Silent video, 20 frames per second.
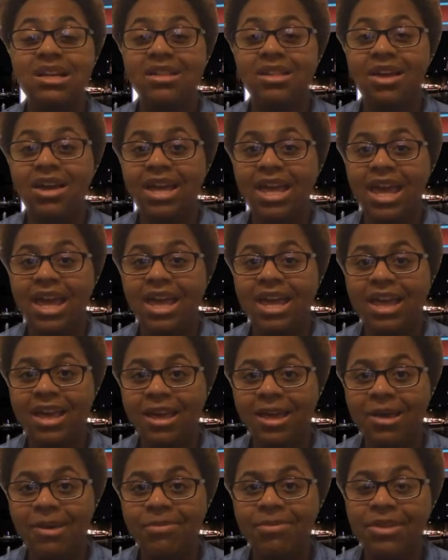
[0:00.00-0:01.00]
ten o'clock a
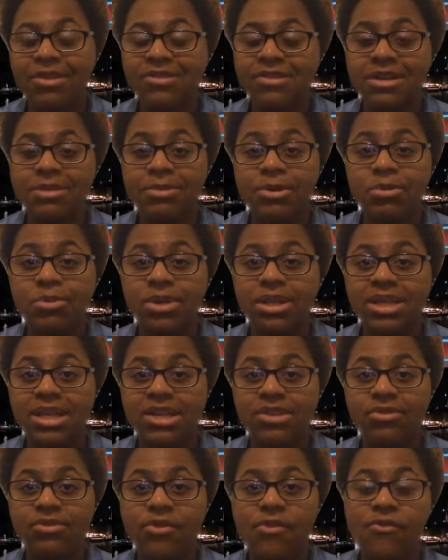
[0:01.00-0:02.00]
m That's going to be
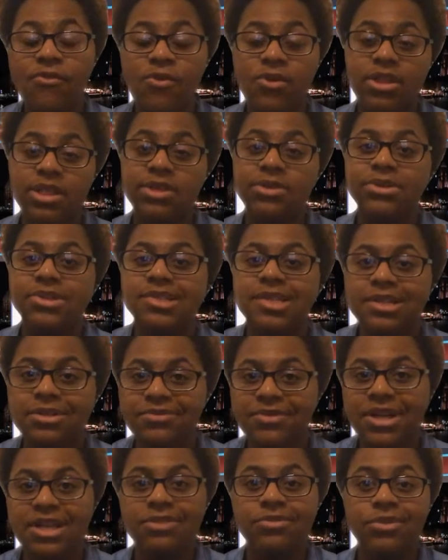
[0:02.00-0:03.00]
released for the Lucas
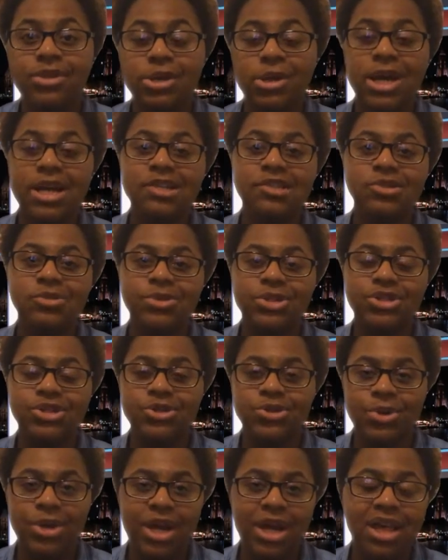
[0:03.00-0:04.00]
Nation fans for you guys to
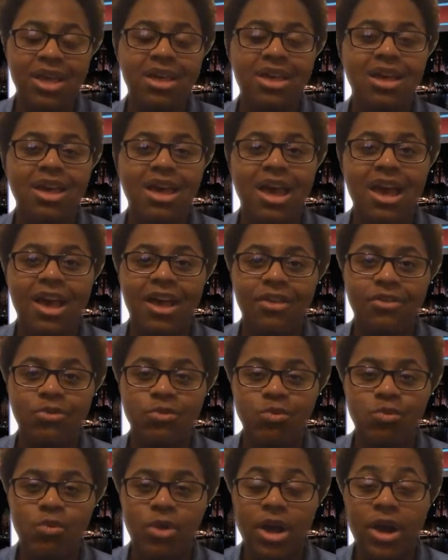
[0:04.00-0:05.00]
enjoy
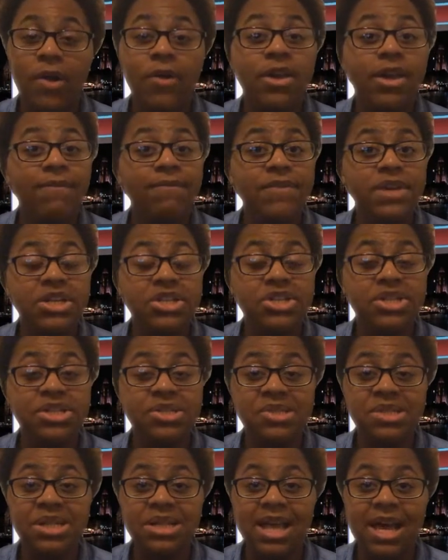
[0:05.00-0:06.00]
as well. Conviction
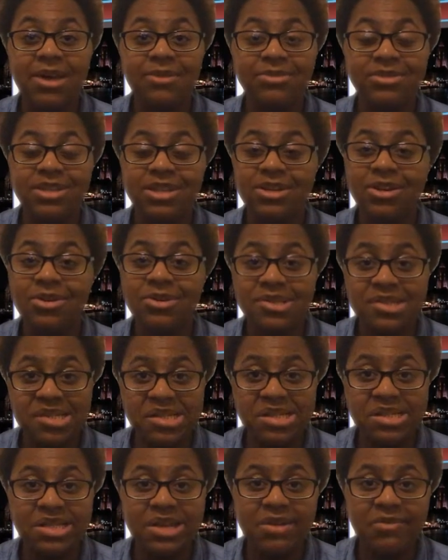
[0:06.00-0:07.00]
is still out. You know, it's
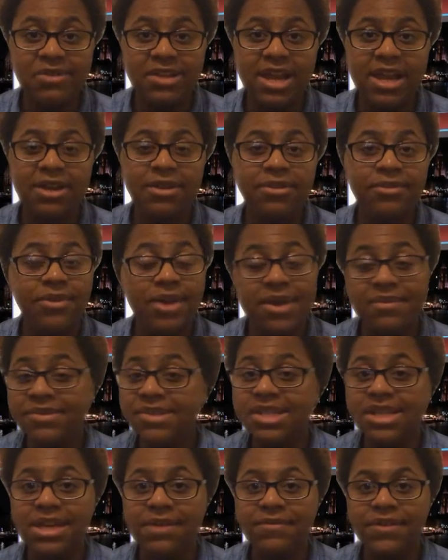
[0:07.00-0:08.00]
still out there. If you
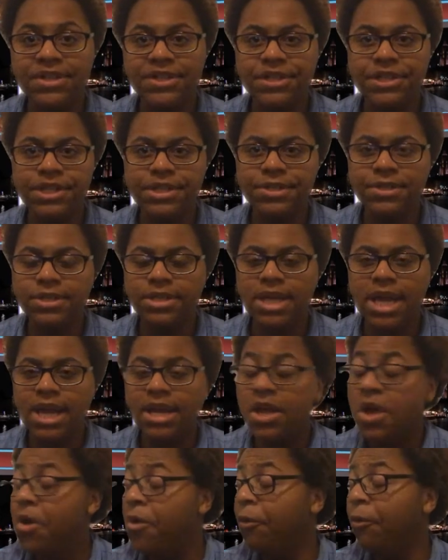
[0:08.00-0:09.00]
haven't seen Conviction
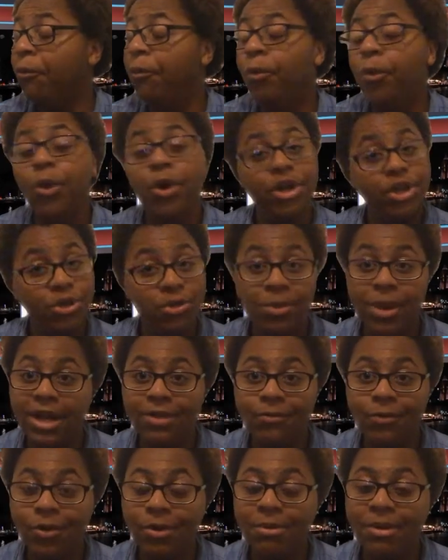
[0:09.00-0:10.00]
yet, what are you
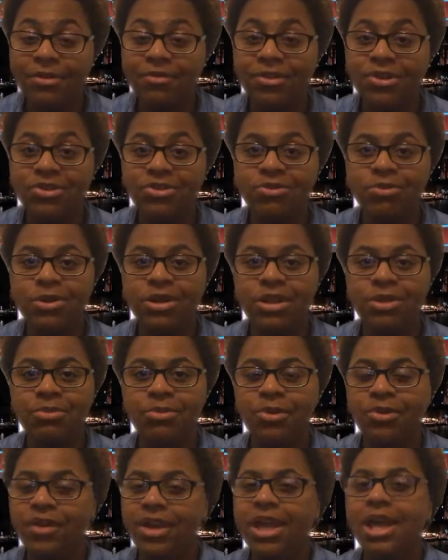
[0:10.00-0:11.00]
waiting for? My first
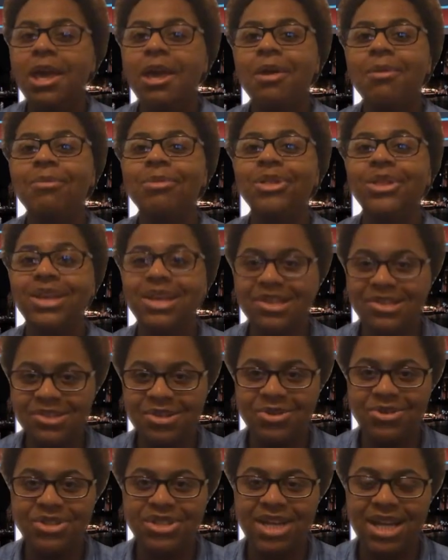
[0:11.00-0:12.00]
thriller movie.
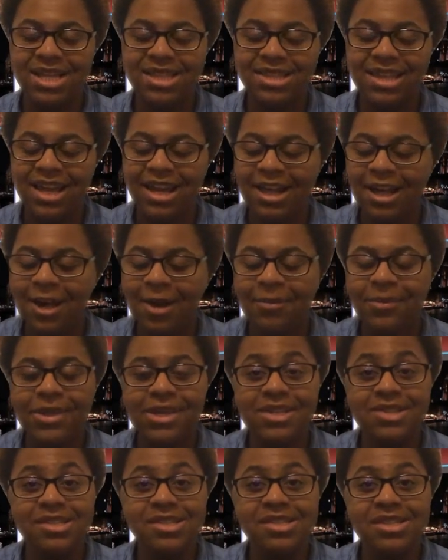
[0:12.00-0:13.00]
Please go check that out
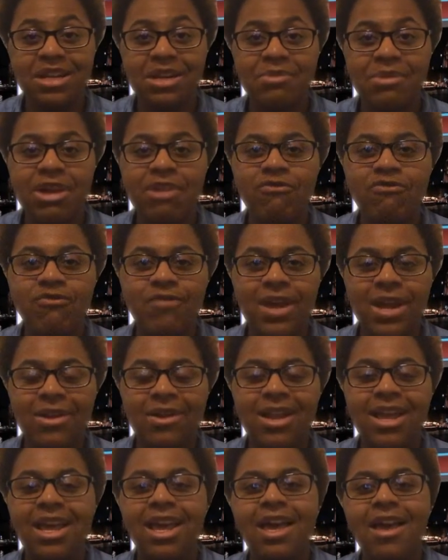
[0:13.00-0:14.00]
because it's going to be
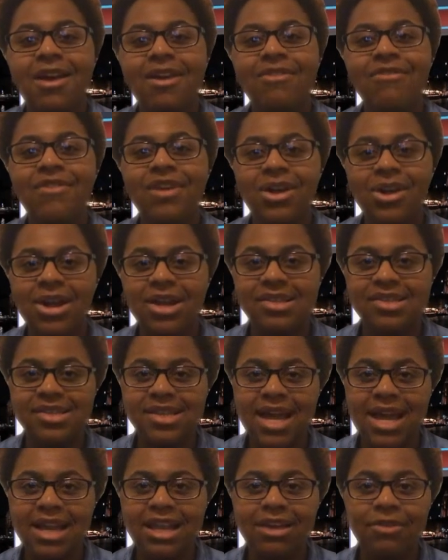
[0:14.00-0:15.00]
very, very
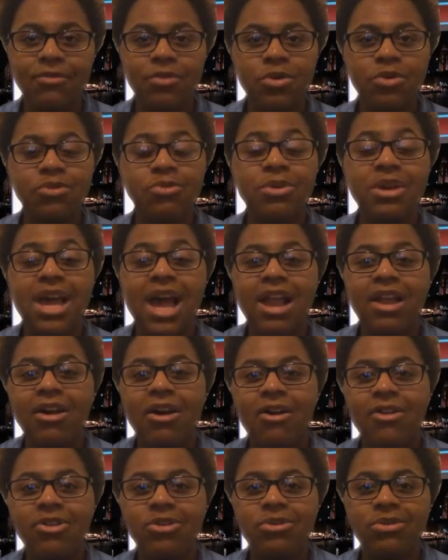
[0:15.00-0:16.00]
exciting. Of course, we got
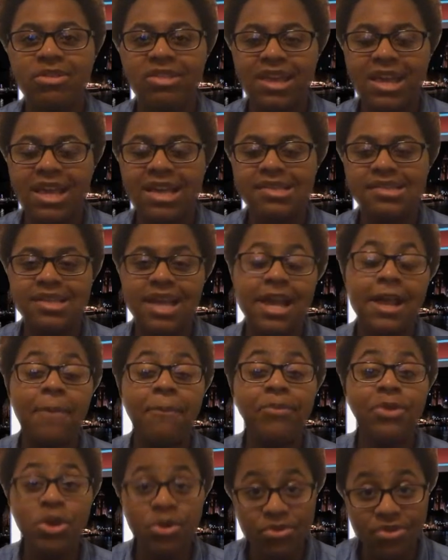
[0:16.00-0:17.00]
all new things
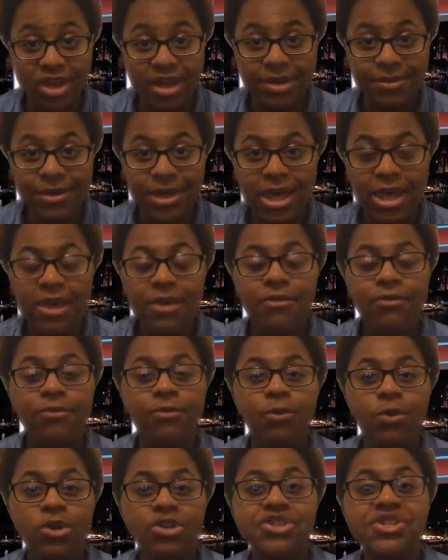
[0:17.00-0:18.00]
like music.
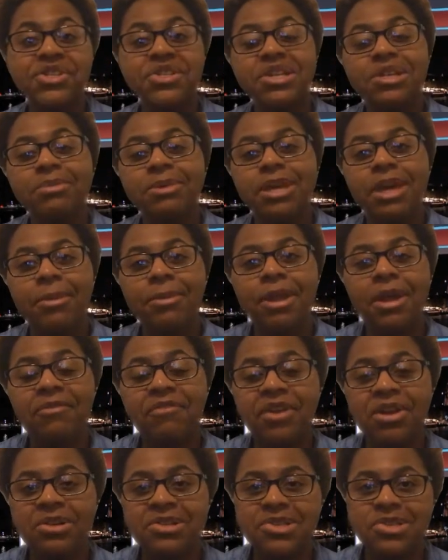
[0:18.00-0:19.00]
Fortune's going to be coming
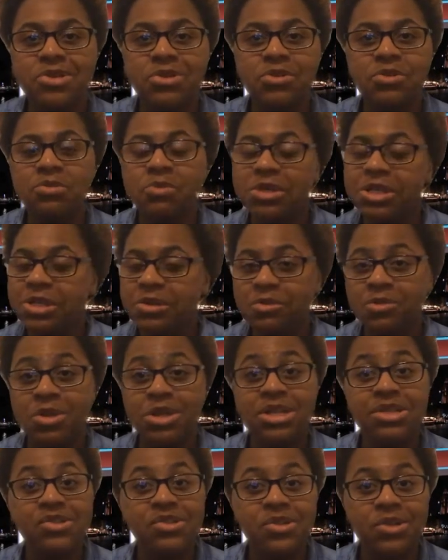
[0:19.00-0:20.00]
out very soon. We
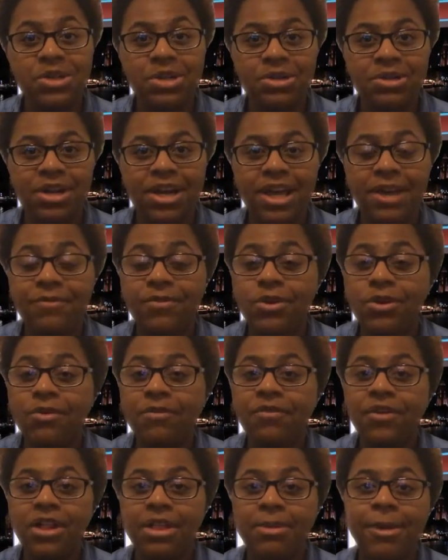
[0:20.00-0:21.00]
were in the studio today. If you
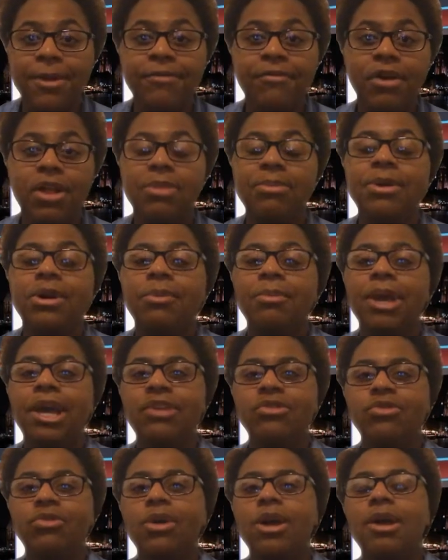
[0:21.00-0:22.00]
don't follow me, follow me on my
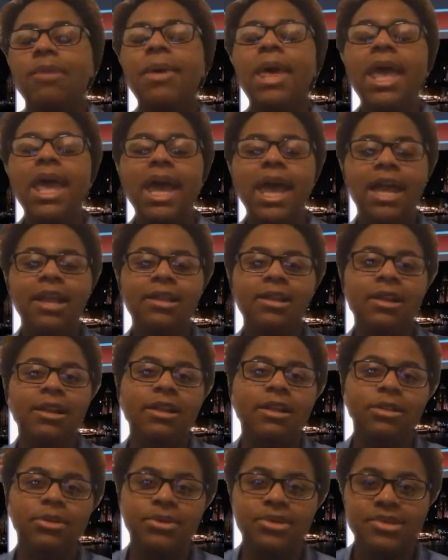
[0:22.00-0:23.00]
Instagram at
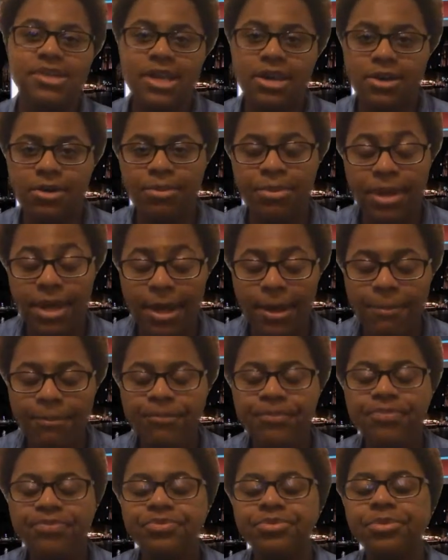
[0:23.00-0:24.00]
Kennedy Lucas K L
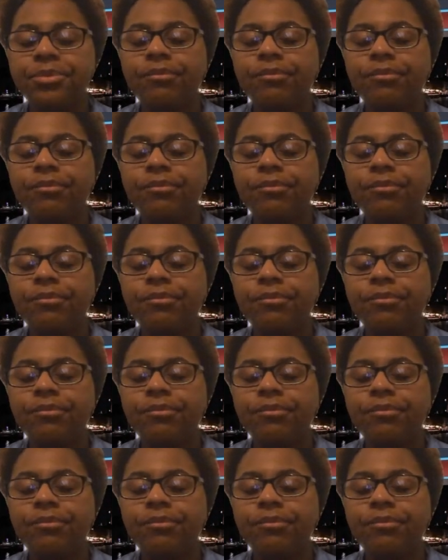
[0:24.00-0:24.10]
P.